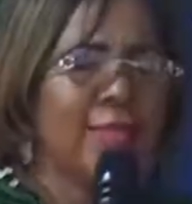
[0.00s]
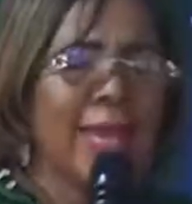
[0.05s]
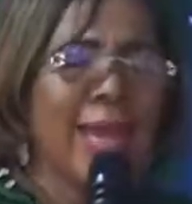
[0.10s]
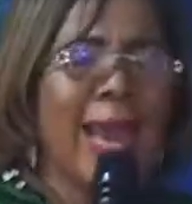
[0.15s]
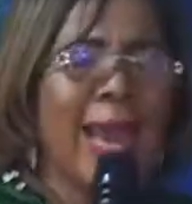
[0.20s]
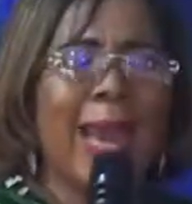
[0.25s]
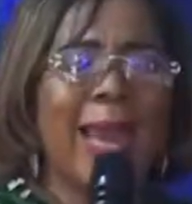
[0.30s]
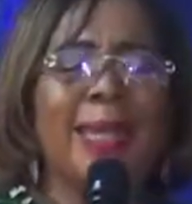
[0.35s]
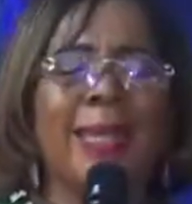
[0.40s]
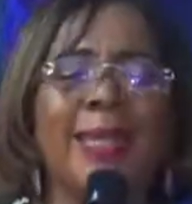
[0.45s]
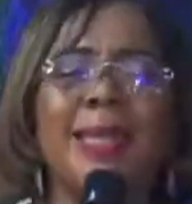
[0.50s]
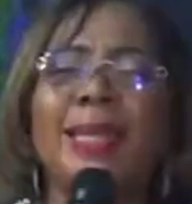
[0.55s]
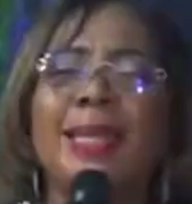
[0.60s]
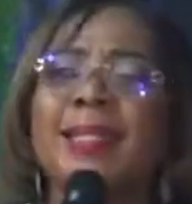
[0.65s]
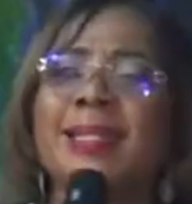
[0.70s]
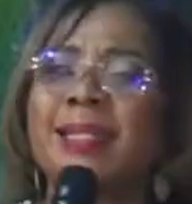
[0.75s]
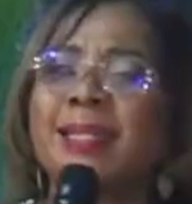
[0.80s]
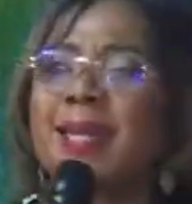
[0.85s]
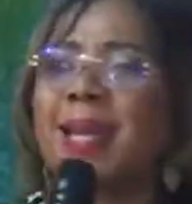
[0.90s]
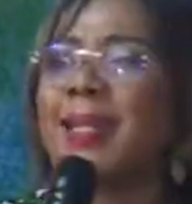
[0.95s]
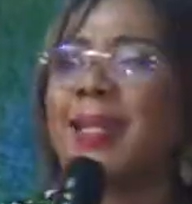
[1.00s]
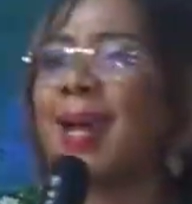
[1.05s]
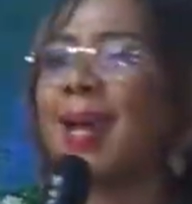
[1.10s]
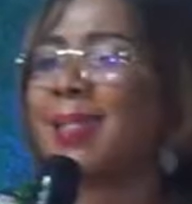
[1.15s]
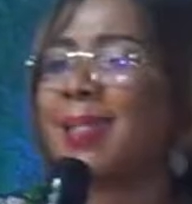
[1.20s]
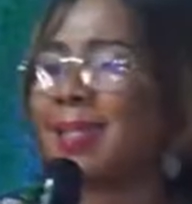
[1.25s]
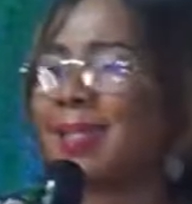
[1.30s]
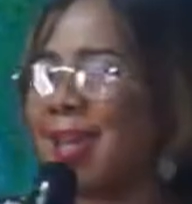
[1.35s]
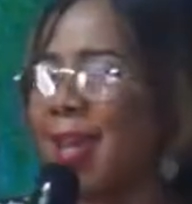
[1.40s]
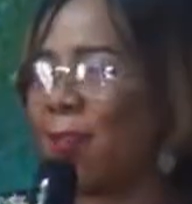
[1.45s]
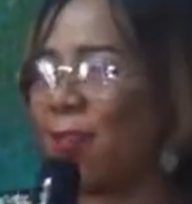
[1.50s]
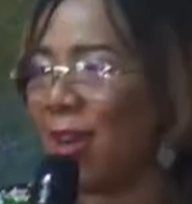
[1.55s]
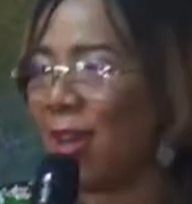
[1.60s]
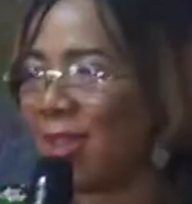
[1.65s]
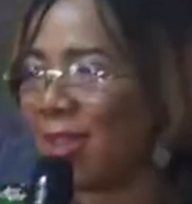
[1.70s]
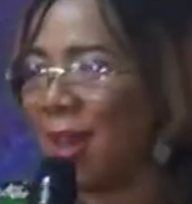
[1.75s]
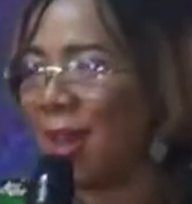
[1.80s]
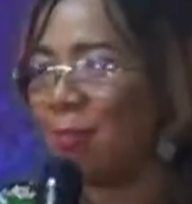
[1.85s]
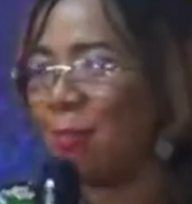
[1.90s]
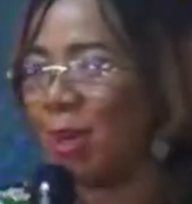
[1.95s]
enlisted herself and
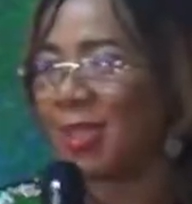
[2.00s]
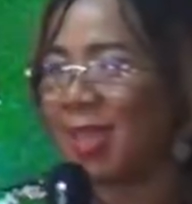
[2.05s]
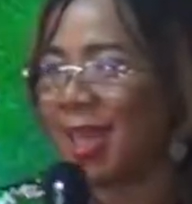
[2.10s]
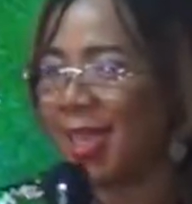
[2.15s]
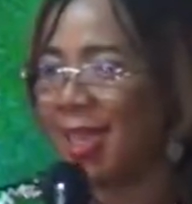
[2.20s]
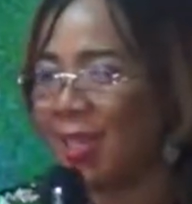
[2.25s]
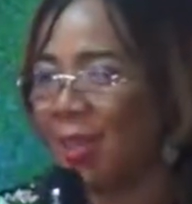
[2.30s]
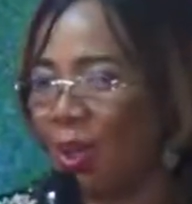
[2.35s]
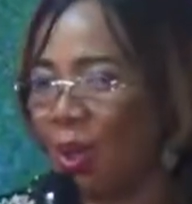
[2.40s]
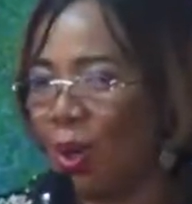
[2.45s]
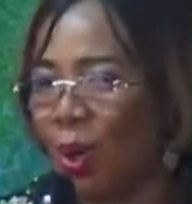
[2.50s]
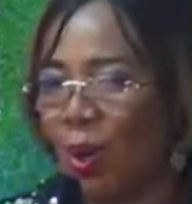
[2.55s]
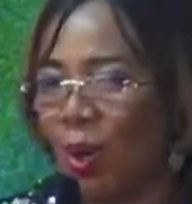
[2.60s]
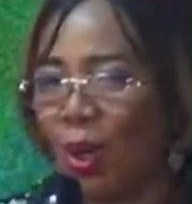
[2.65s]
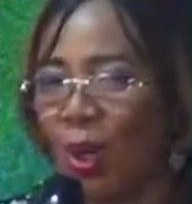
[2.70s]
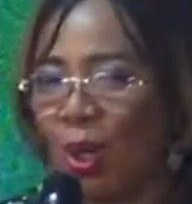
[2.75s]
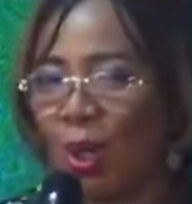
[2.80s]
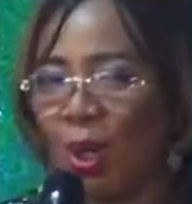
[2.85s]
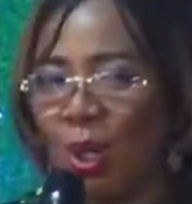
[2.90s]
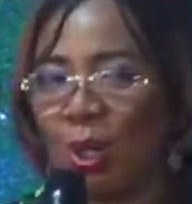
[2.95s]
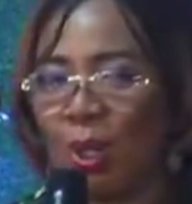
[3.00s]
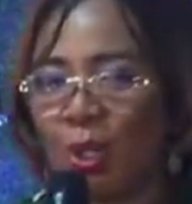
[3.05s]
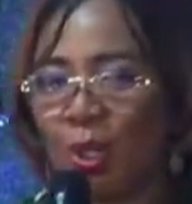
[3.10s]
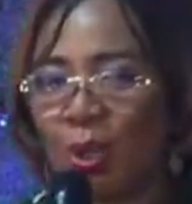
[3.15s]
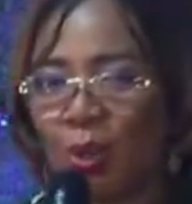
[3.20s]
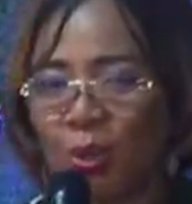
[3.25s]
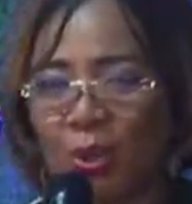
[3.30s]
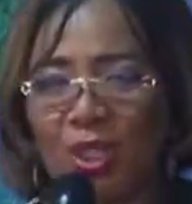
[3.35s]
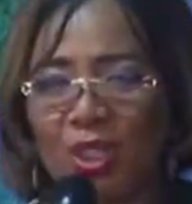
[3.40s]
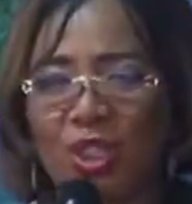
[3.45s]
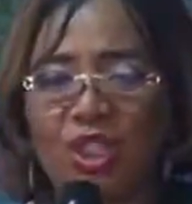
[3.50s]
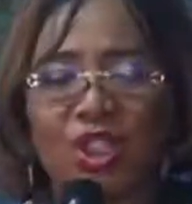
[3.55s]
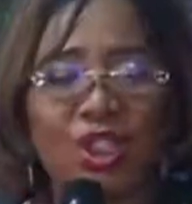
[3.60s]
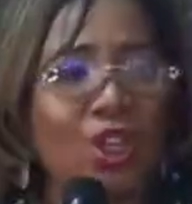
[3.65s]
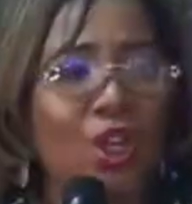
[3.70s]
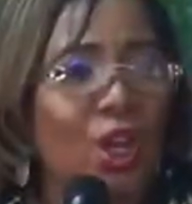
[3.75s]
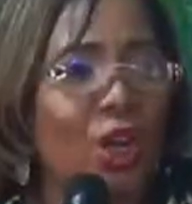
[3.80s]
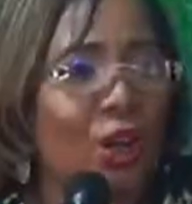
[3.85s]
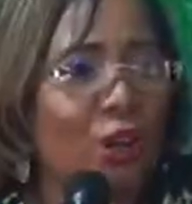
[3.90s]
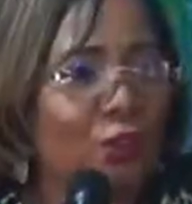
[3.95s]
her mother-in-law to the
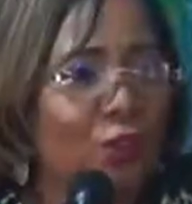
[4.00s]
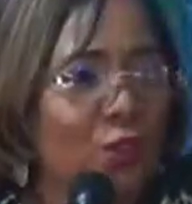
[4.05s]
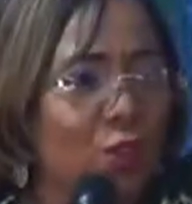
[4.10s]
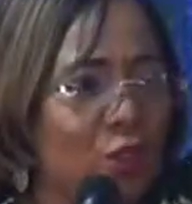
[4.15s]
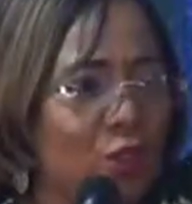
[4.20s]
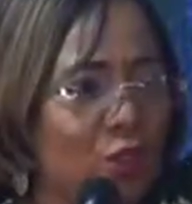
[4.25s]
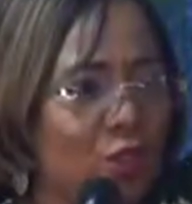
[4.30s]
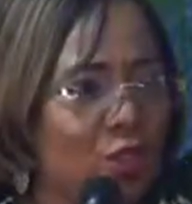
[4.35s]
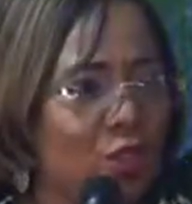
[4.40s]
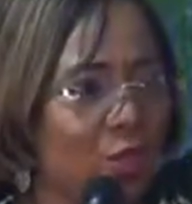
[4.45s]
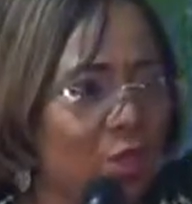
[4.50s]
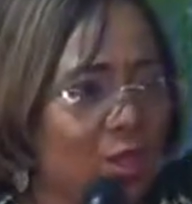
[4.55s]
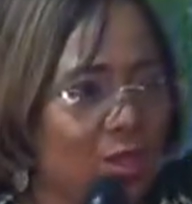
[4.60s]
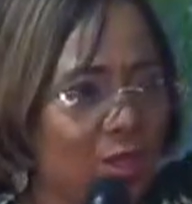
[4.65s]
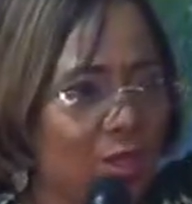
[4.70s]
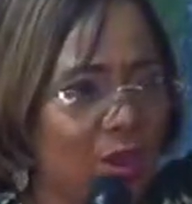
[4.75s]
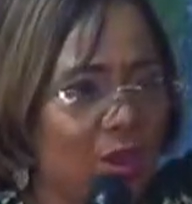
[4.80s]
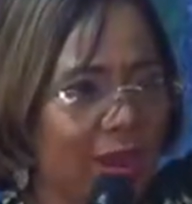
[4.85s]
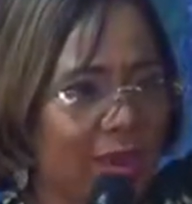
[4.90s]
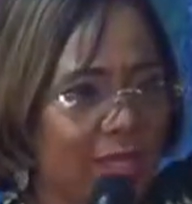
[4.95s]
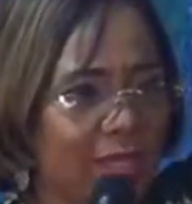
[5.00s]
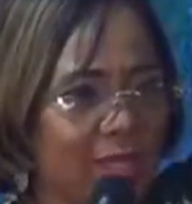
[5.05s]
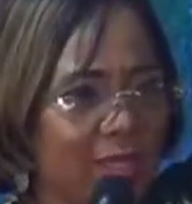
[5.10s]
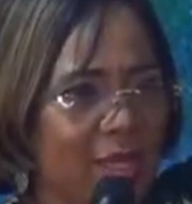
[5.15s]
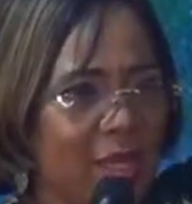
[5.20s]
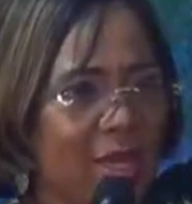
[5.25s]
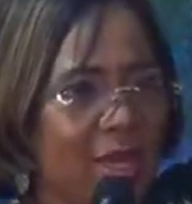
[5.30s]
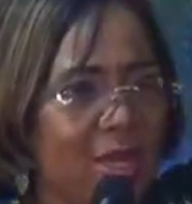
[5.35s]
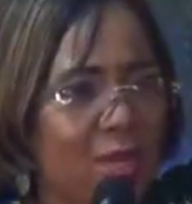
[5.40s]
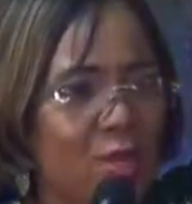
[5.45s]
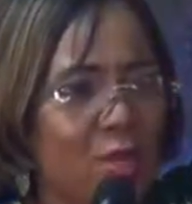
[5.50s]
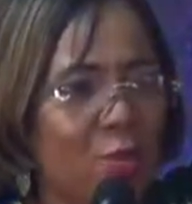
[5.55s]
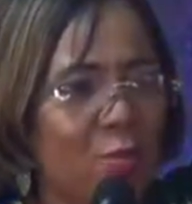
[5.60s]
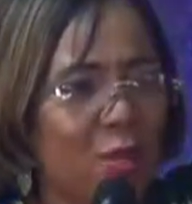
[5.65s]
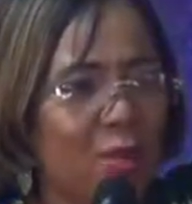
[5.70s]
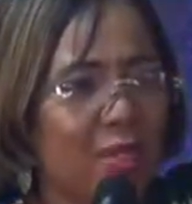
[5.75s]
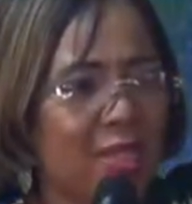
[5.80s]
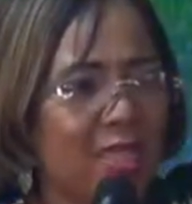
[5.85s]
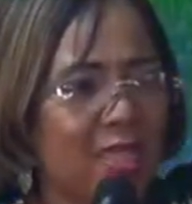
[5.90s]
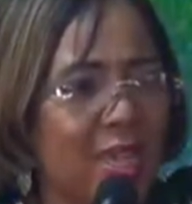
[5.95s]
genealogy of Jesus Christ.
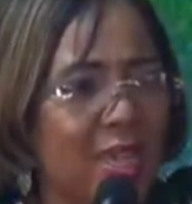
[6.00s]
Somebody say